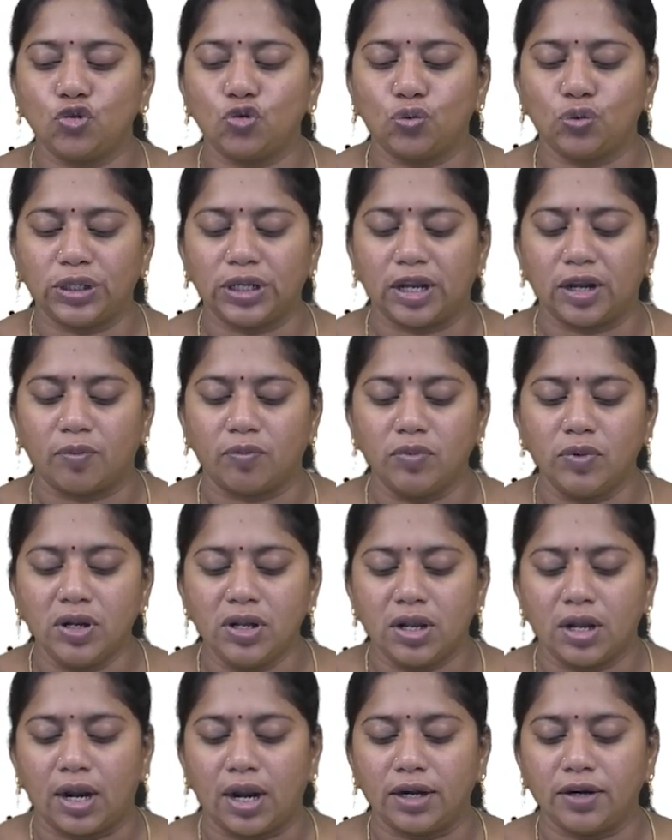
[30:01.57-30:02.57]
Qm,
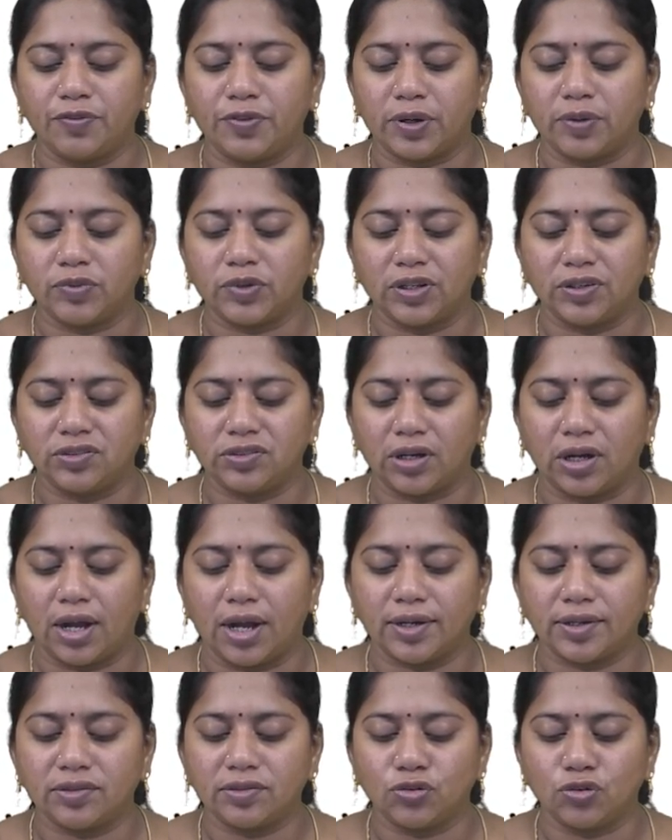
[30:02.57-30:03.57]
and from the
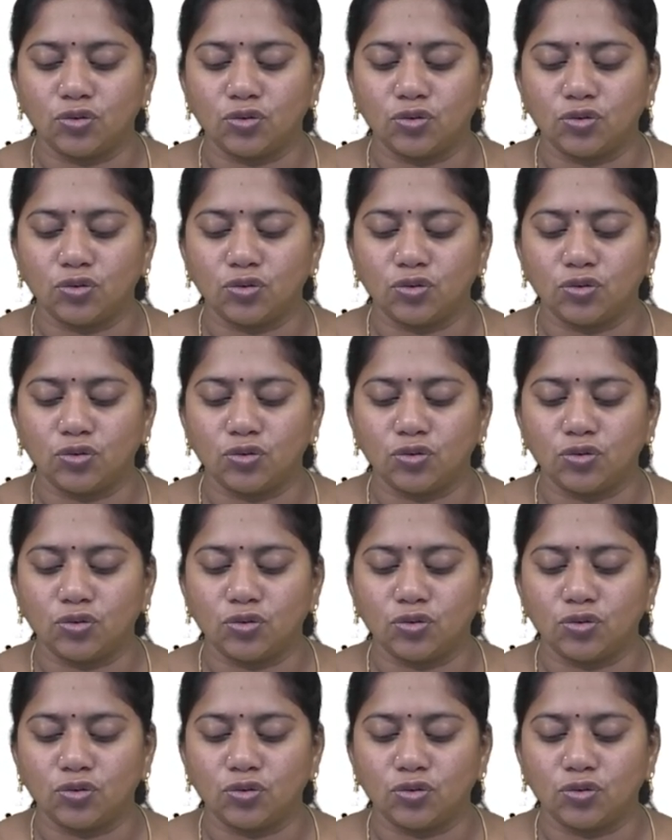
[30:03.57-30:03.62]
charge